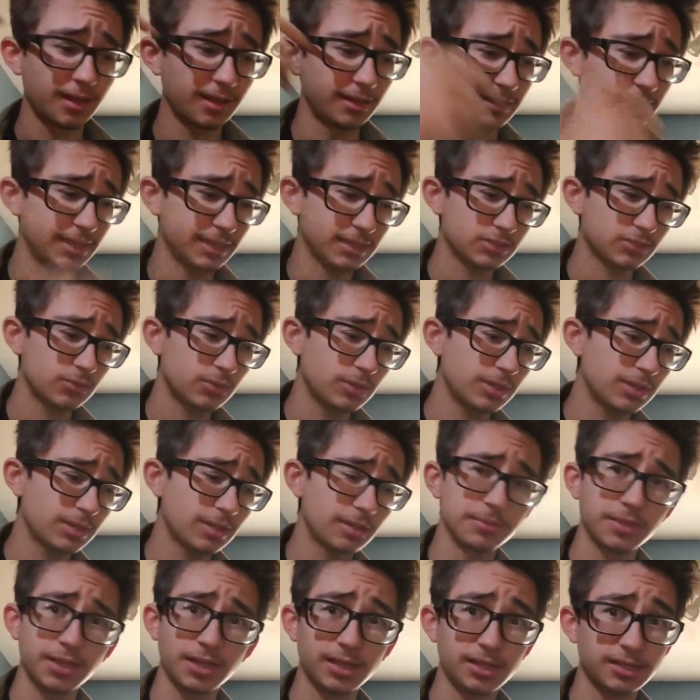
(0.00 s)
I'm not
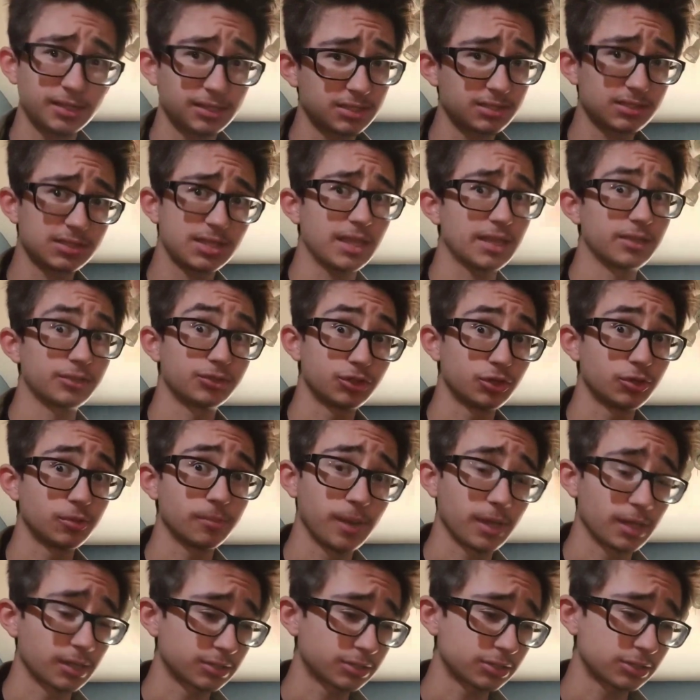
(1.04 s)
going to say
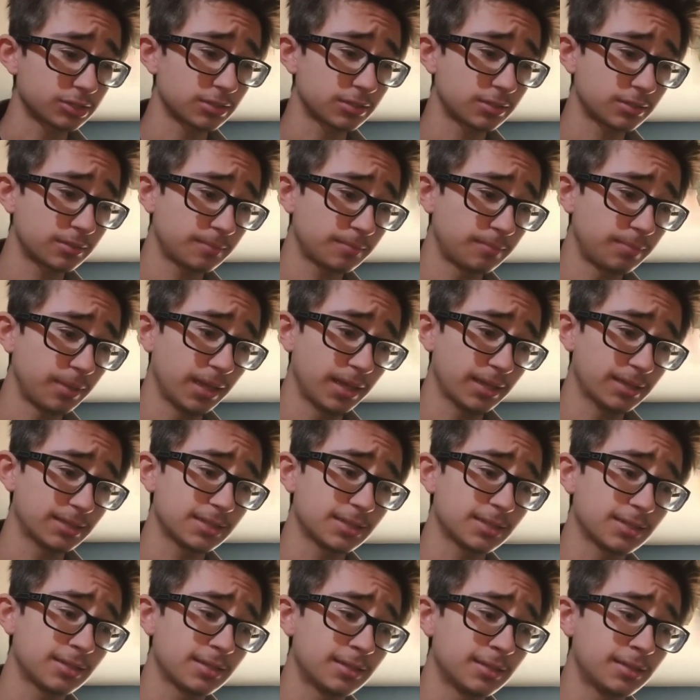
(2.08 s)
too much,
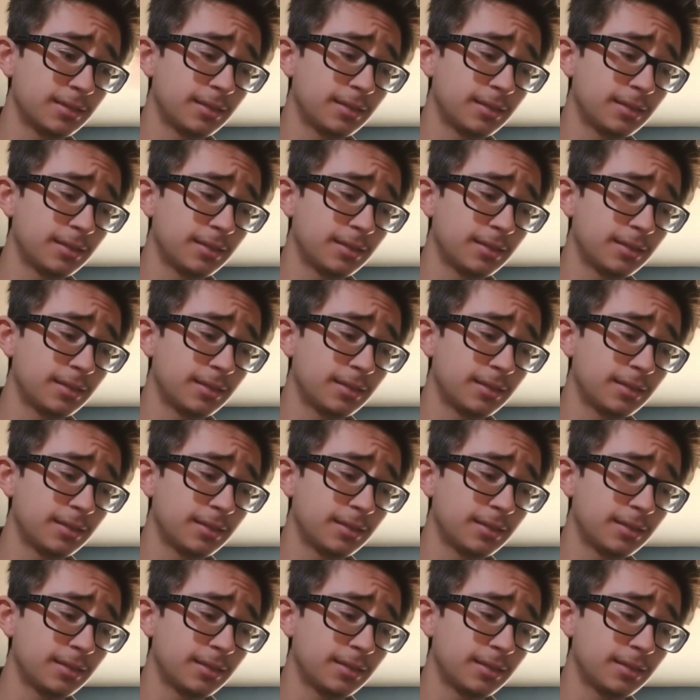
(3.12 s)
but